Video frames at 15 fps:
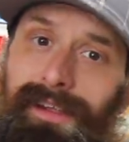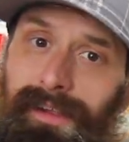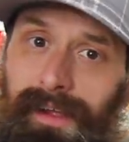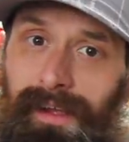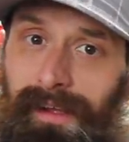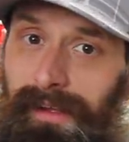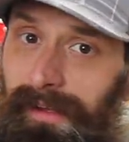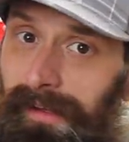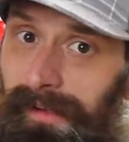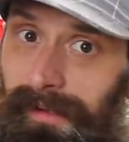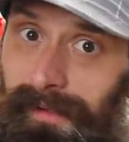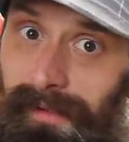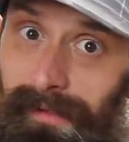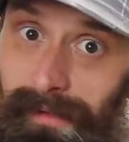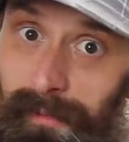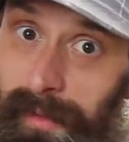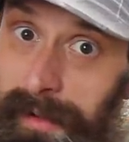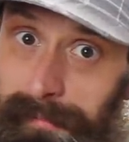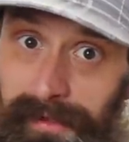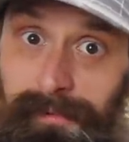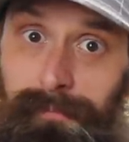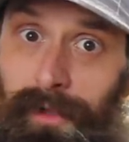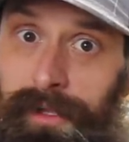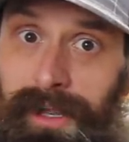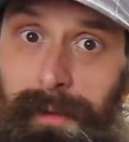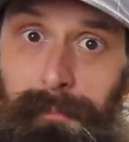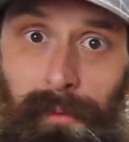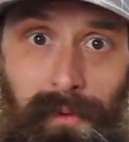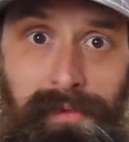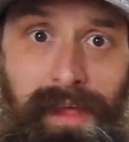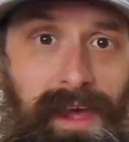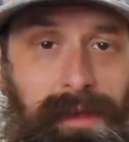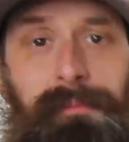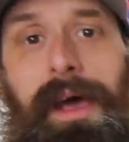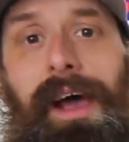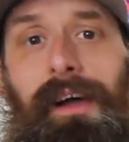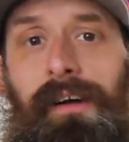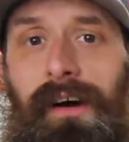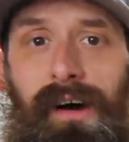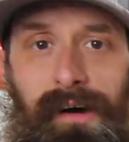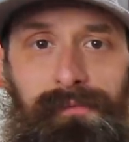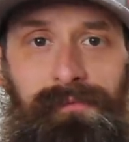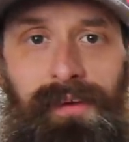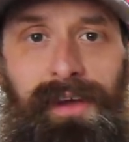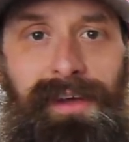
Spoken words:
you might be looking at pulling the head back off